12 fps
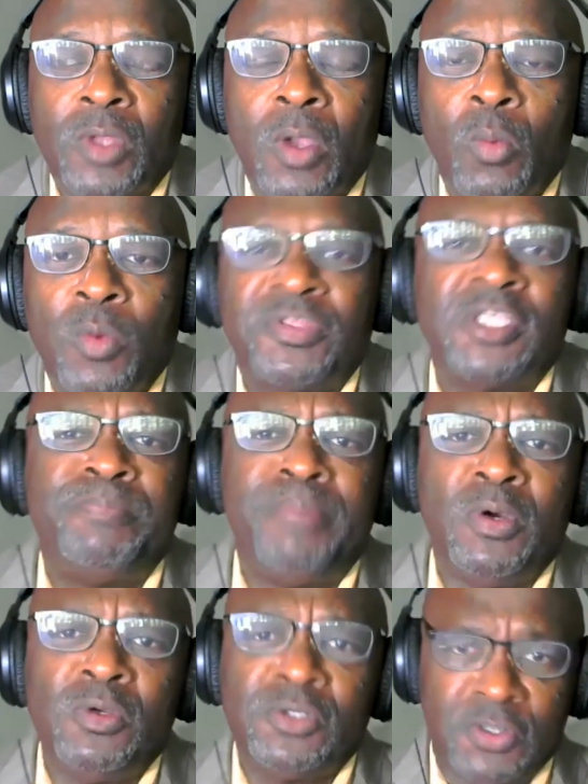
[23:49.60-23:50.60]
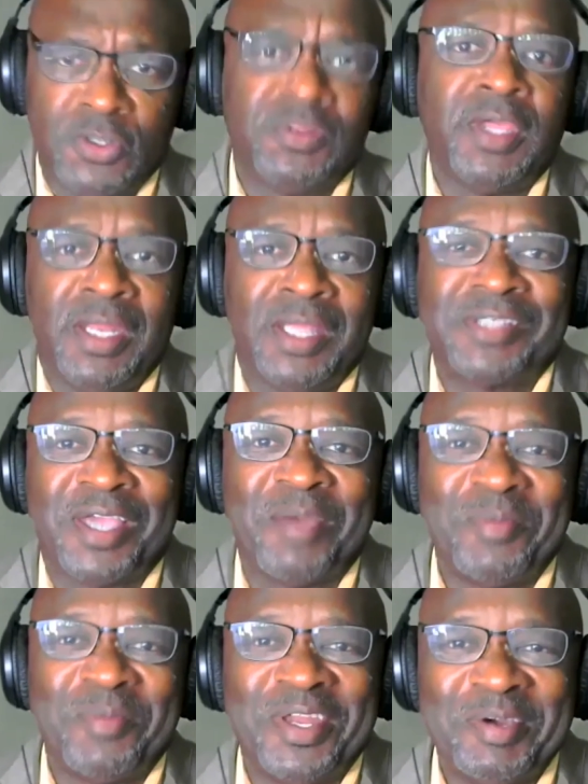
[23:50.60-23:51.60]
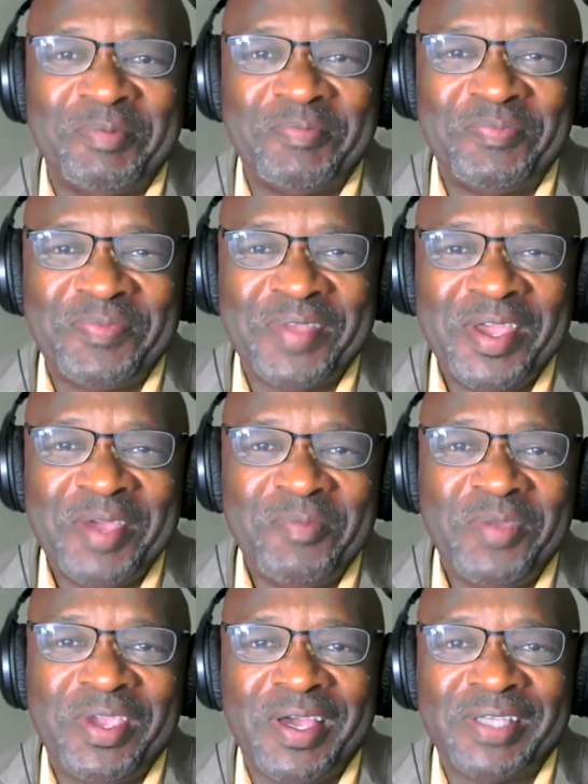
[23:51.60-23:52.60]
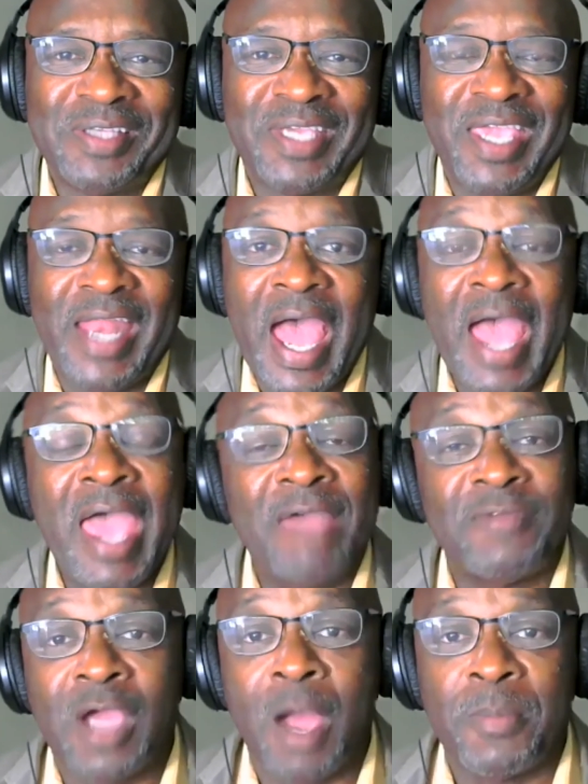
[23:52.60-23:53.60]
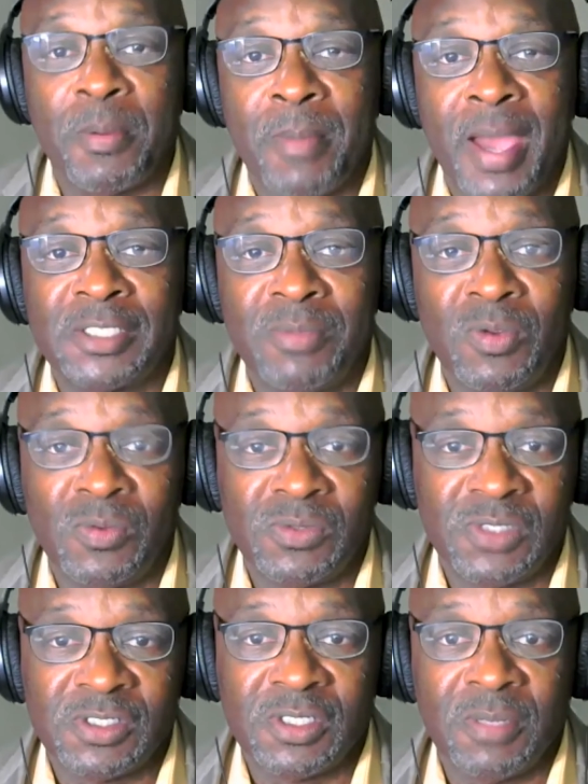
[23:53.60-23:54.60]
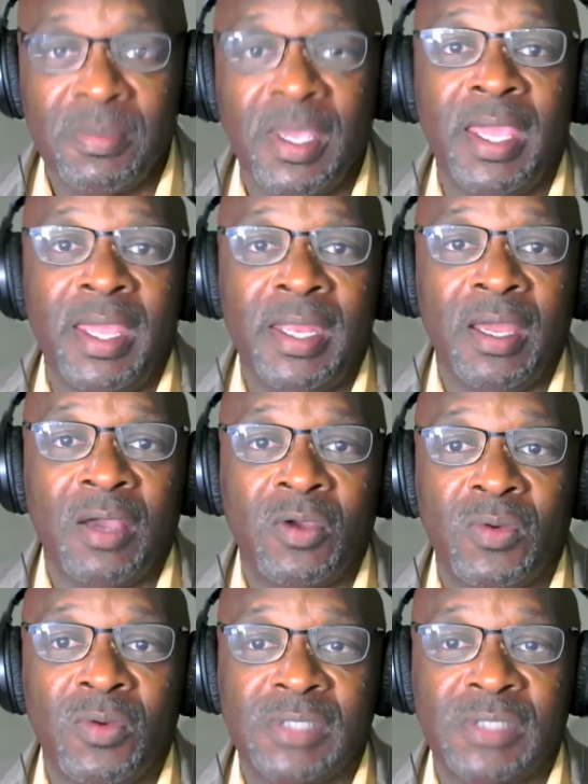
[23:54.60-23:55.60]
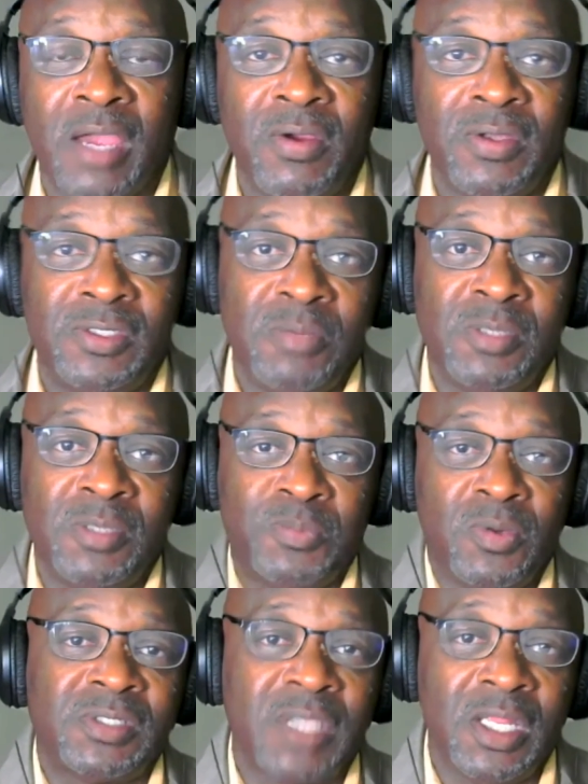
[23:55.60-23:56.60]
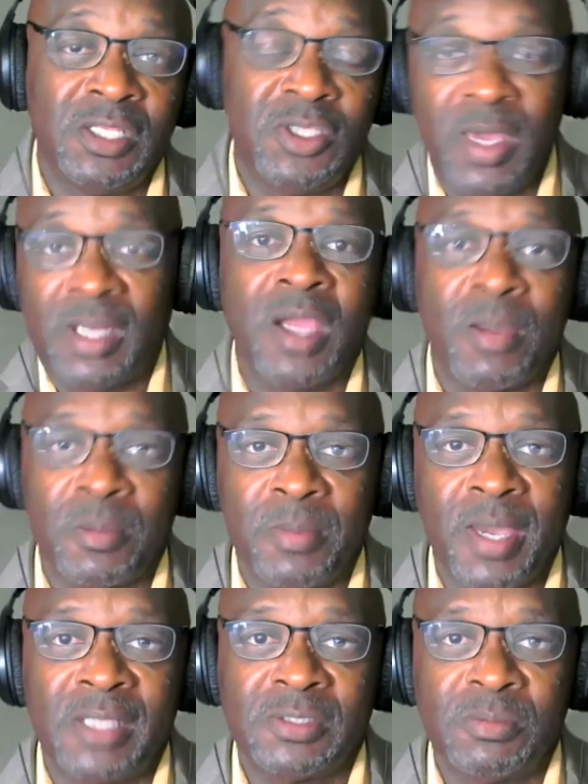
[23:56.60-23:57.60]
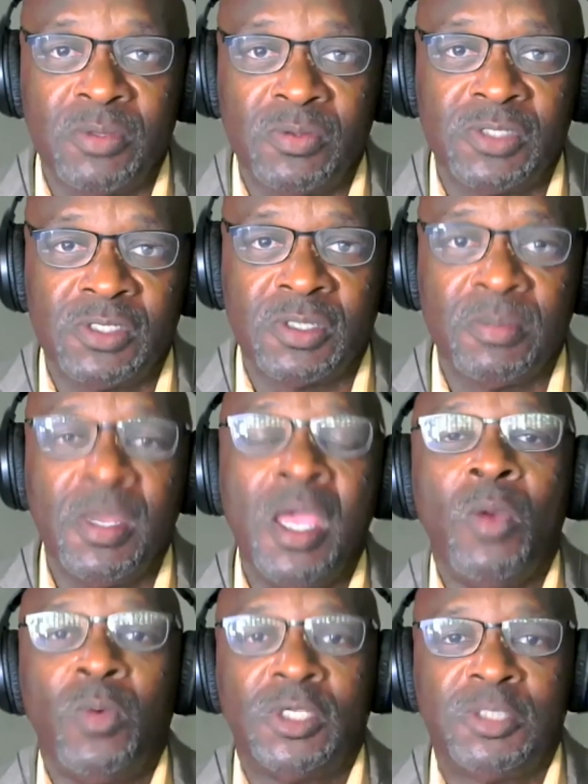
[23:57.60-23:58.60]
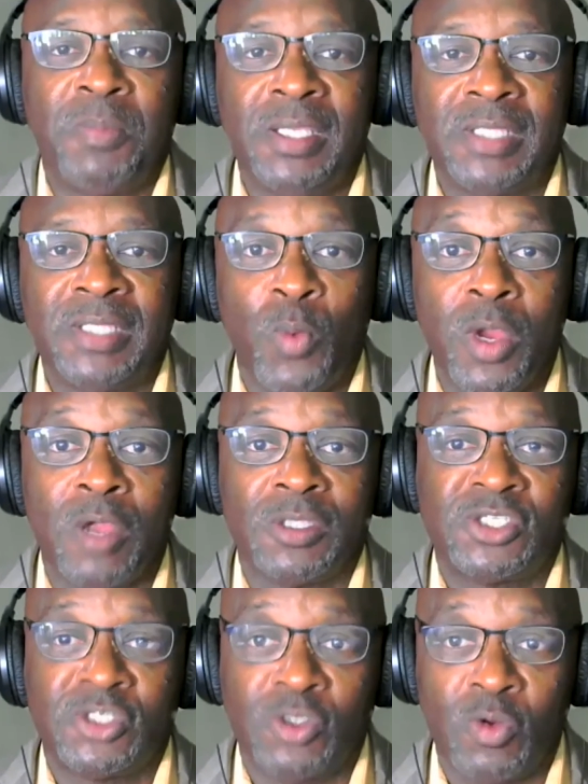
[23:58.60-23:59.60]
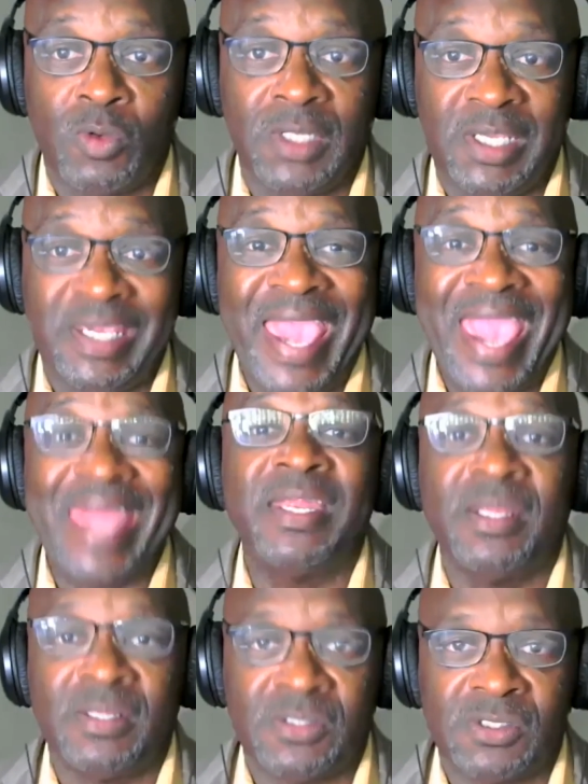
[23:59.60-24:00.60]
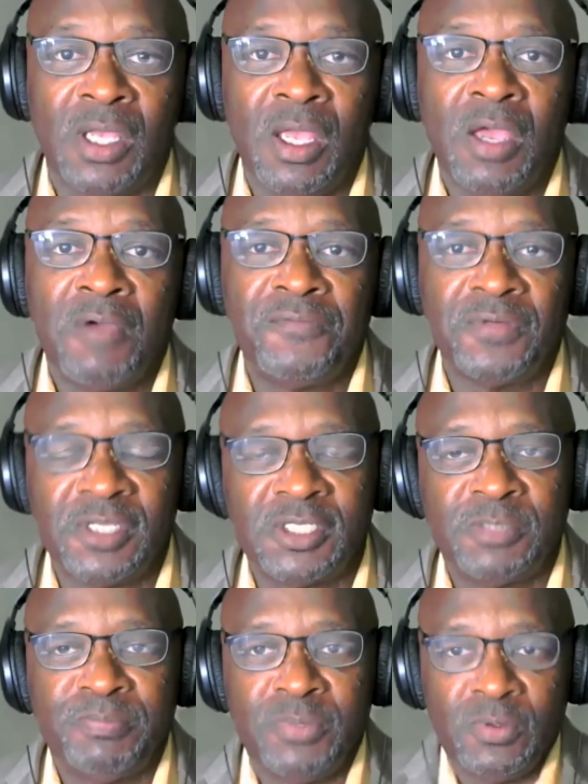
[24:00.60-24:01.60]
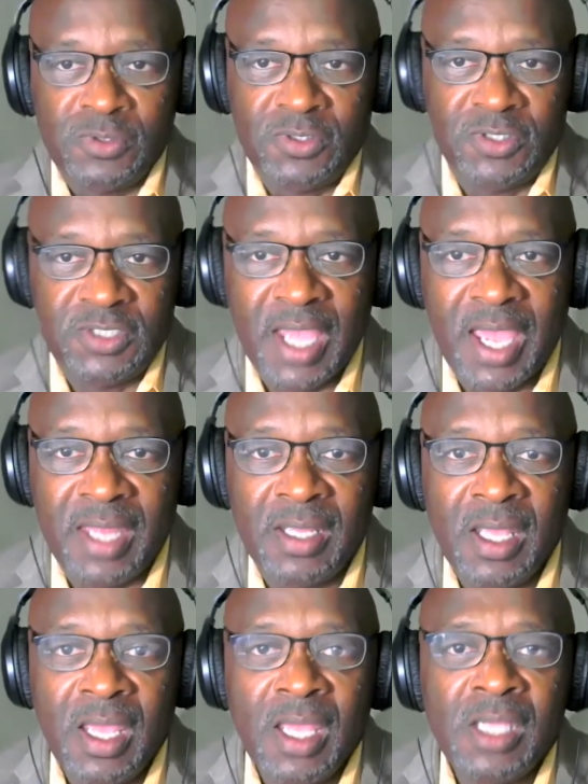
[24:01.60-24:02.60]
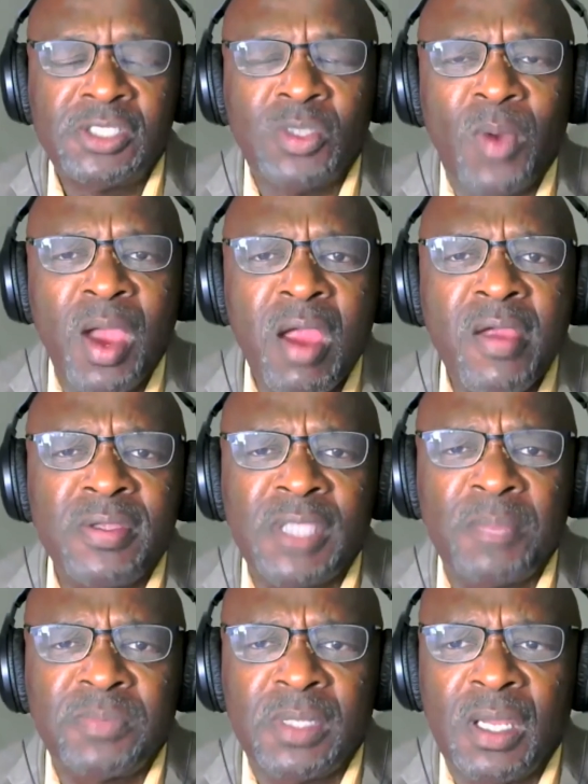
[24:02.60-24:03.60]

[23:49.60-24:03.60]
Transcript: with this booster thing that's coming up. Because again, I have a compromised immune system. And of course, I heard you, Ms. Brooks, say that you had a compromised immune system, which means that we are certainly candidates for this booster shot. So I heard something,